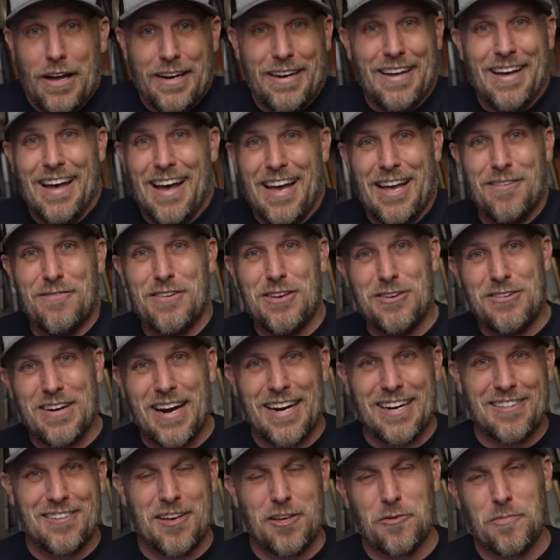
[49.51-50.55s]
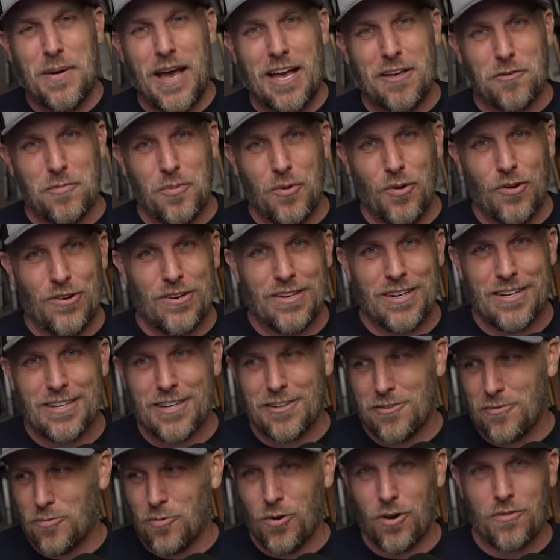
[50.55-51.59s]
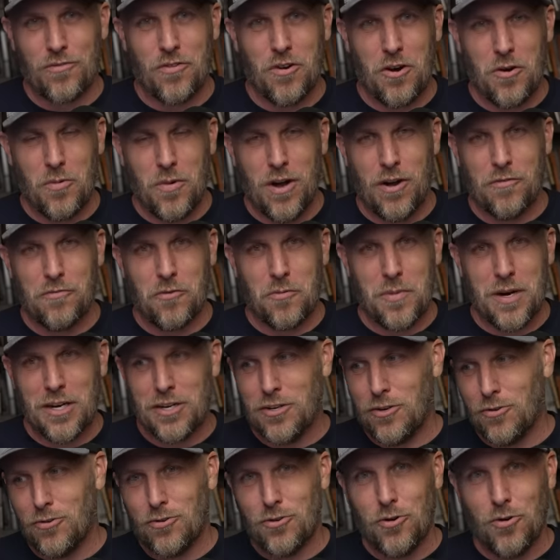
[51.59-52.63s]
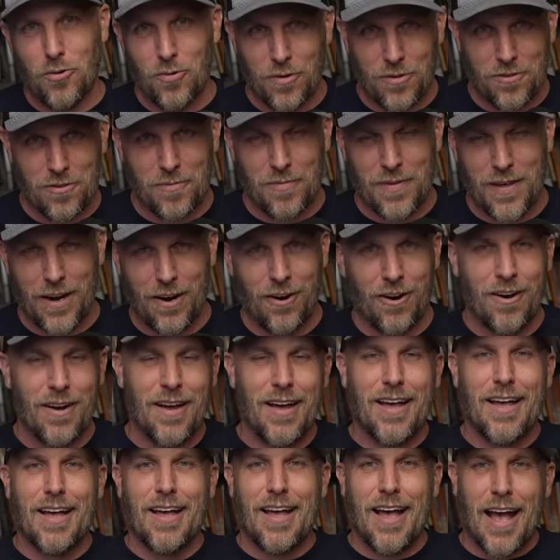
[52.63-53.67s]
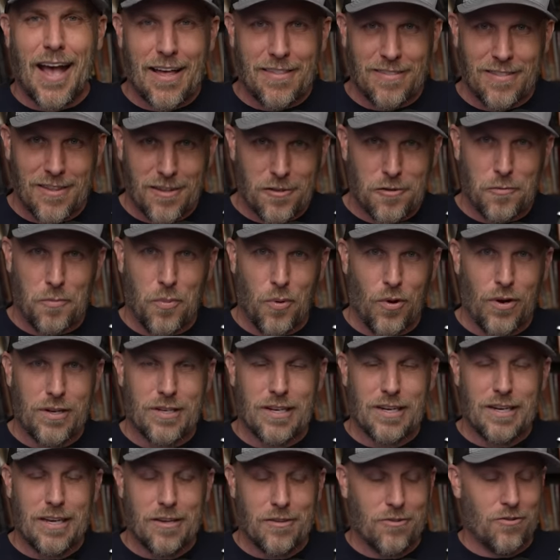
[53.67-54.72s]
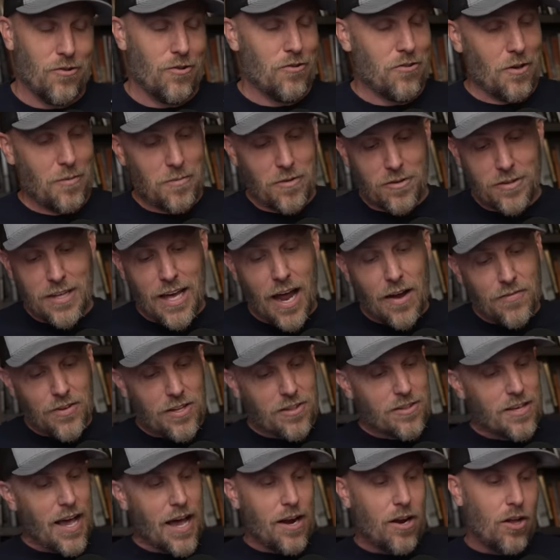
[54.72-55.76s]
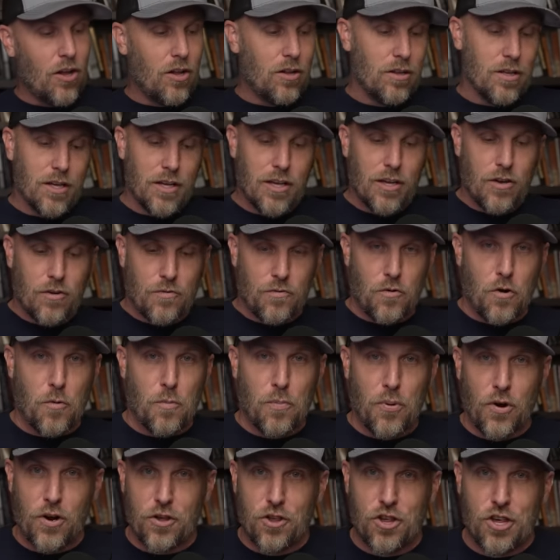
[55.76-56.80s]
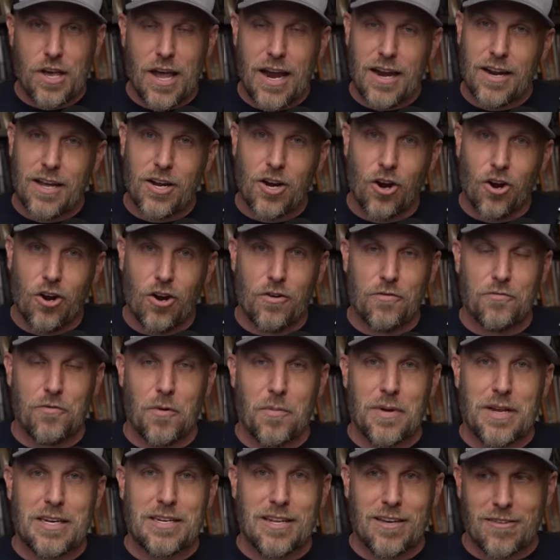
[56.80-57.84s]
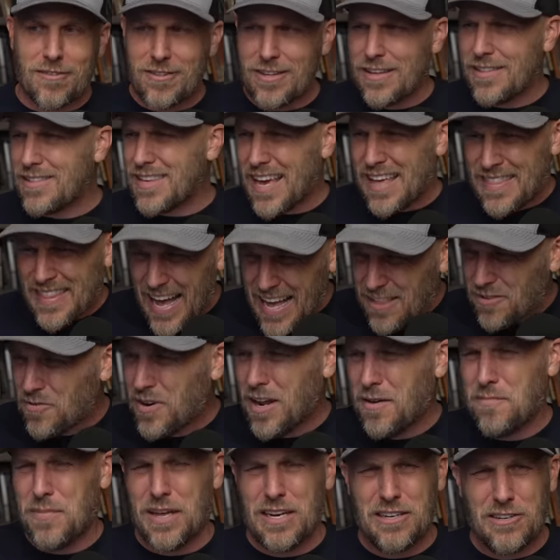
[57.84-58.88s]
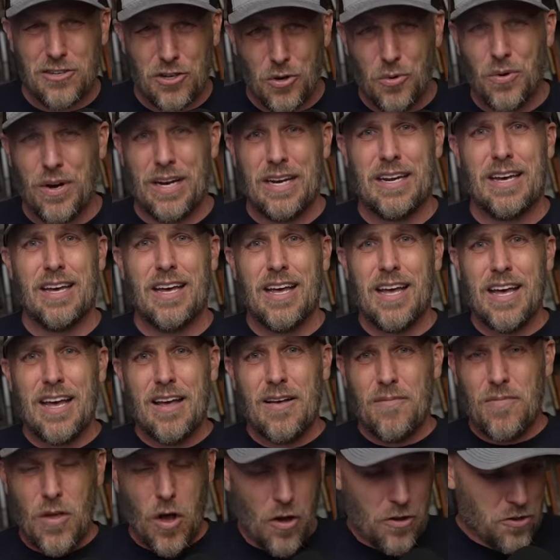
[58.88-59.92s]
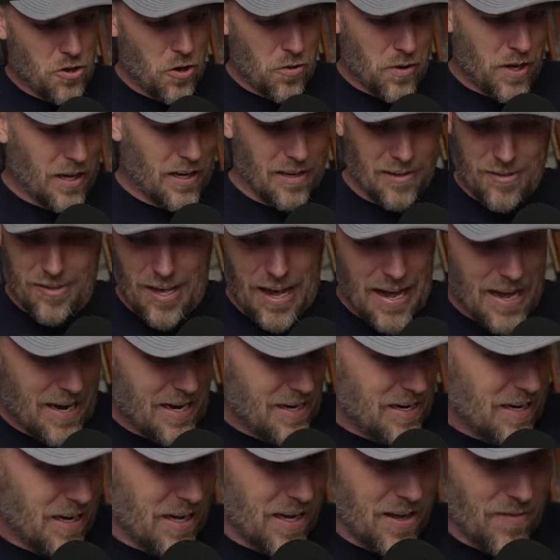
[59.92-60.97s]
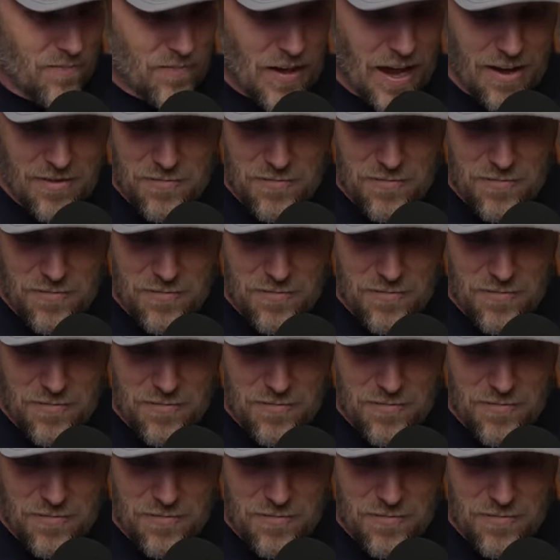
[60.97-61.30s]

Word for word: I have a United States passport, and it doesn't work very well for me to do tourism there at this point in history. So I'm just gonna have to settle for appreciating her from a distance, and that's what I've been doing. All joking aside, I've